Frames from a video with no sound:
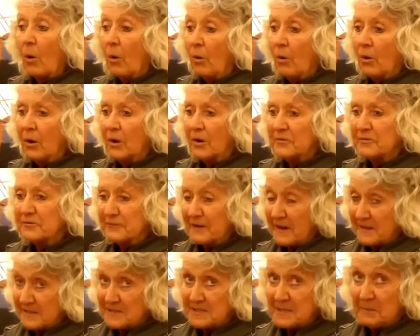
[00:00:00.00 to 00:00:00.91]
or
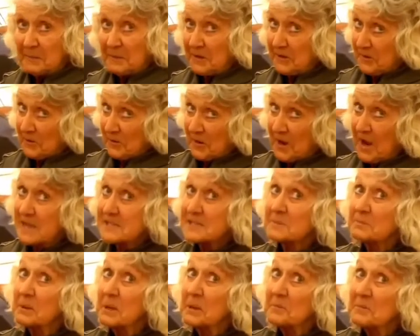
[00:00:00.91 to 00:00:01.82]
find somebody who
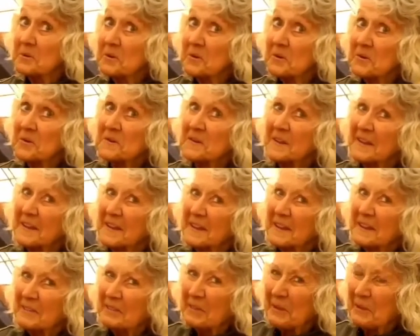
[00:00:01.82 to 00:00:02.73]
has a Bemer
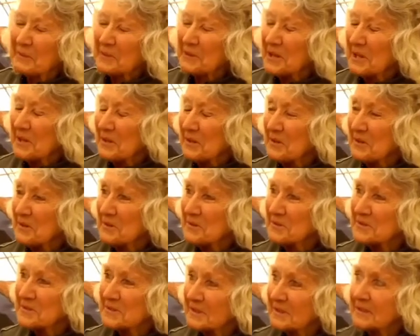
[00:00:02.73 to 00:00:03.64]
that would let you
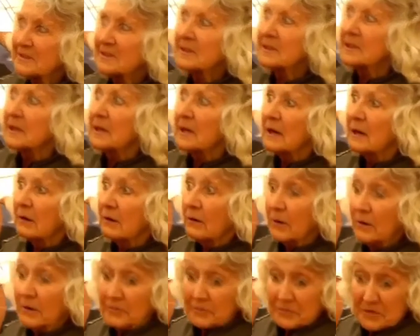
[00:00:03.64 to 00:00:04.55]
use it,
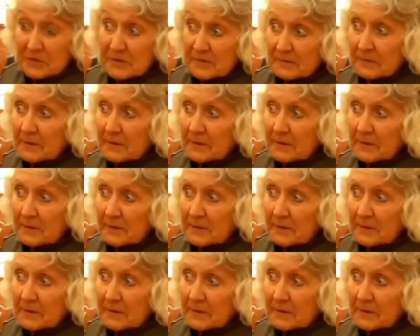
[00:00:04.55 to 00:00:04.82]
or